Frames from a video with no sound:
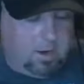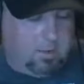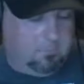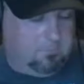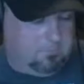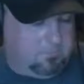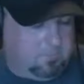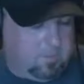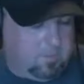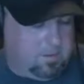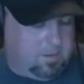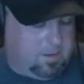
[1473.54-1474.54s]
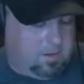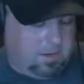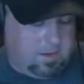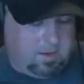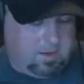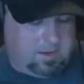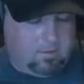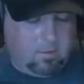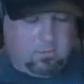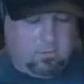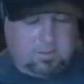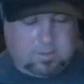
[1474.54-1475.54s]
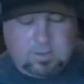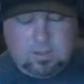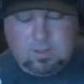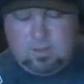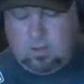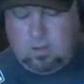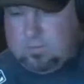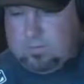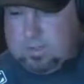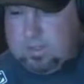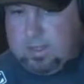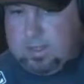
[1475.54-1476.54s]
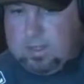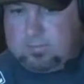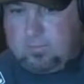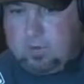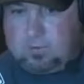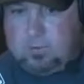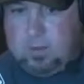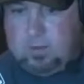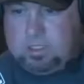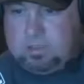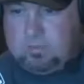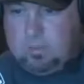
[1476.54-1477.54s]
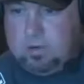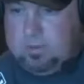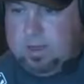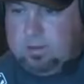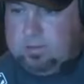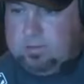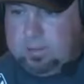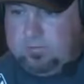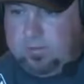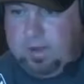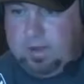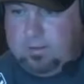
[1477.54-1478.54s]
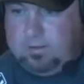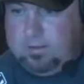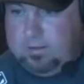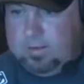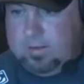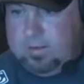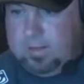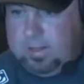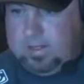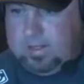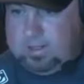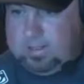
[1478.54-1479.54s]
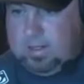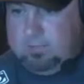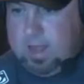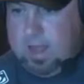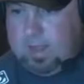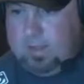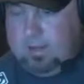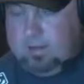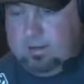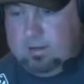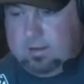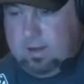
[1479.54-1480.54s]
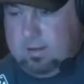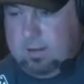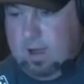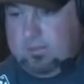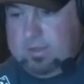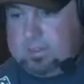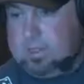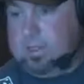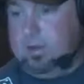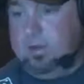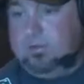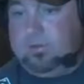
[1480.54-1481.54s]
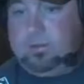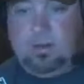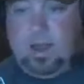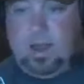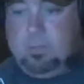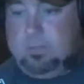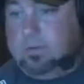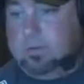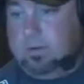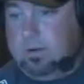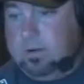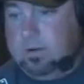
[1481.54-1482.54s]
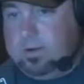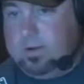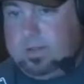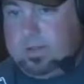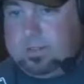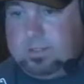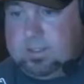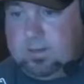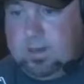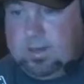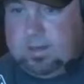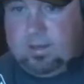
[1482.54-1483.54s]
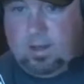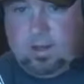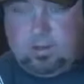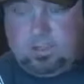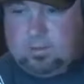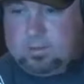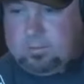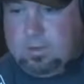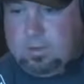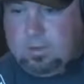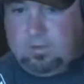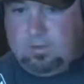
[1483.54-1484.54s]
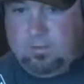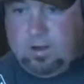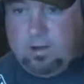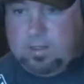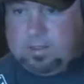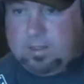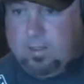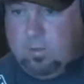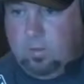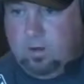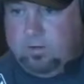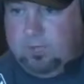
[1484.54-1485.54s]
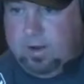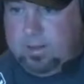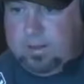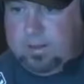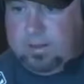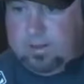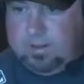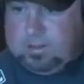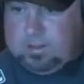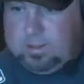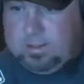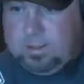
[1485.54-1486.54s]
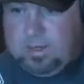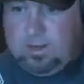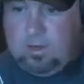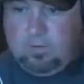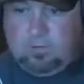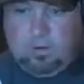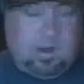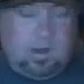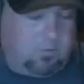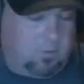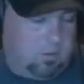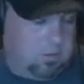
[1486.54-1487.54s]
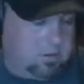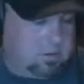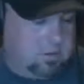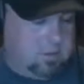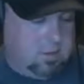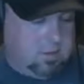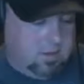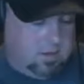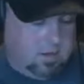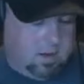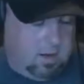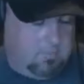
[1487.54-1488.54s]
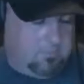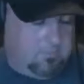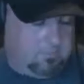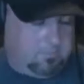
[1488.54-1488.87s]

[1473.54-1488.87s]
Um, I, don't know if it's the the UFC thing as far as maybe she's worried about losing a fight and and getting sent packing. Um, obviously, yeah. the UFC is not happy with her. Uh, uh, she was about the only fighter I saw that won a fight that didn't get an interview afterwards. Um,